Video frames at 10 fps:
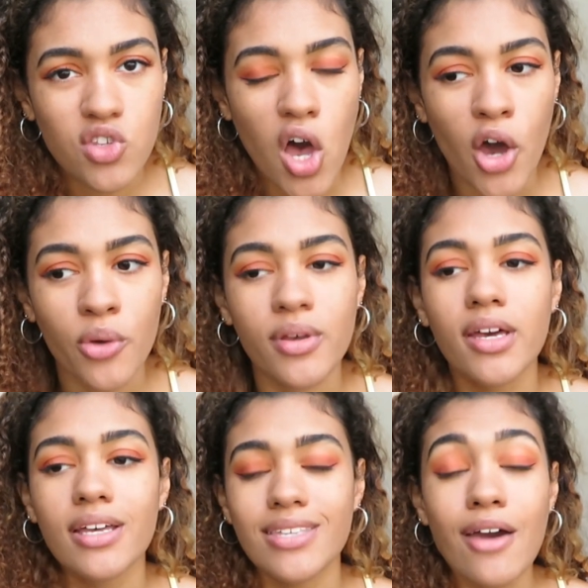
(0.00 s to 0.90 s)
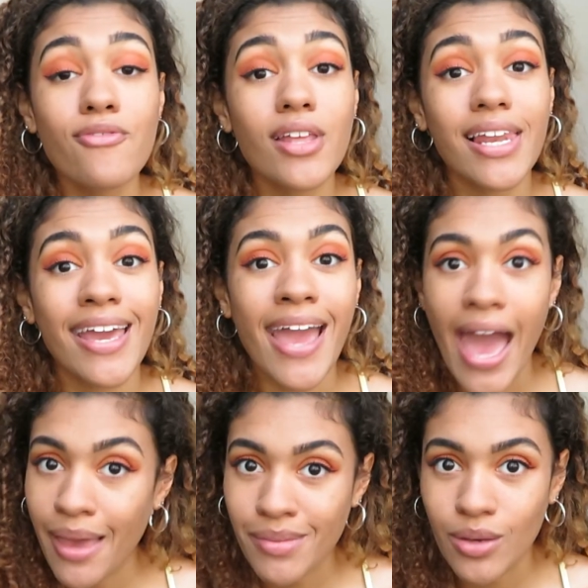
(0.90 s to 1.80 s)
So definitely
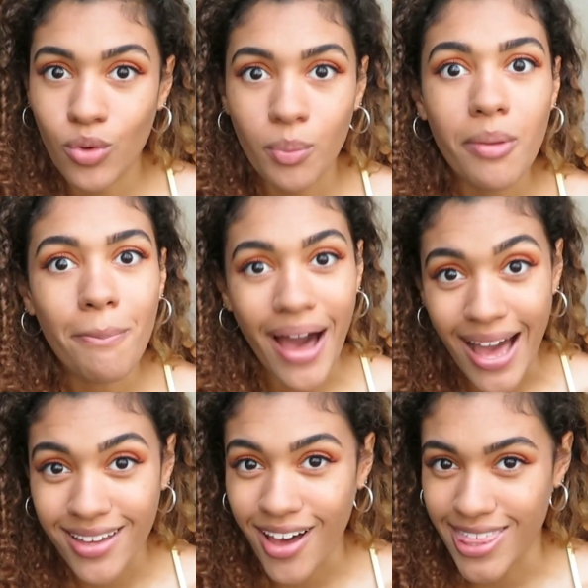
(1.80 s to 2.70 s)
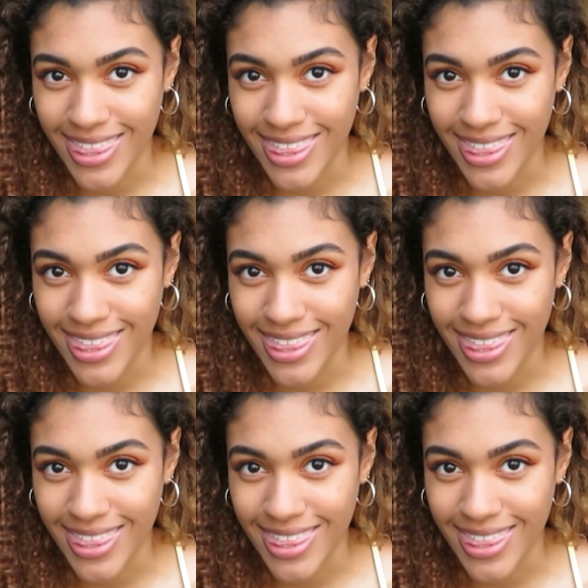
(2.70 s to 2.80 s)
Amy will be back, I